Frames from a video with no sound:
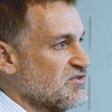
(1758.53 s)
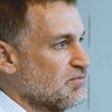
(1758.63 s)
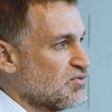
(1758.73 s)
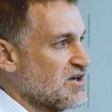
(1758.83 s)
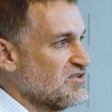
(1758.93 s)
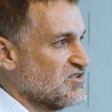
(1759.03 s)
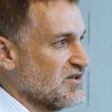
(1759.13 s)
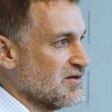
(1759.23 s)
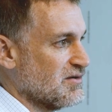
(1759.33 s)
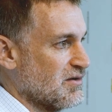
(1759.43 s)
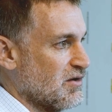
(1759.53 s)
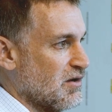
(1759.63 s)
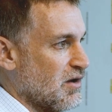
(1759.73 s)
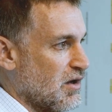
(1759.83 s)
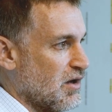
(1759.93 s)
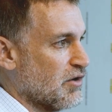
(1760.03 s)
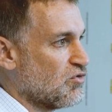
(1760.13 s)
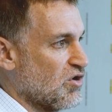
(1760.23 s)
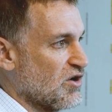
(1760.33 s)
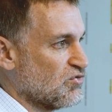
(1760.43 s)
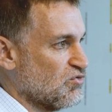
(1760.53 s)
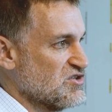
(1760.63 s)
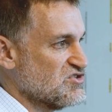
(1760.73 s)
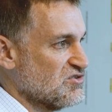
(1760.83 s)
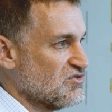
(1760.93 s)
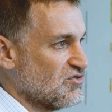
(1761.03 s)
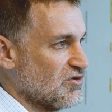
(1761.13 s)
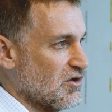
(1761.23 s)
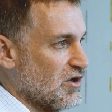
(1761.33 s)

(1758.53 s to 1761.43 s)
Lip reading: in pricing across regions.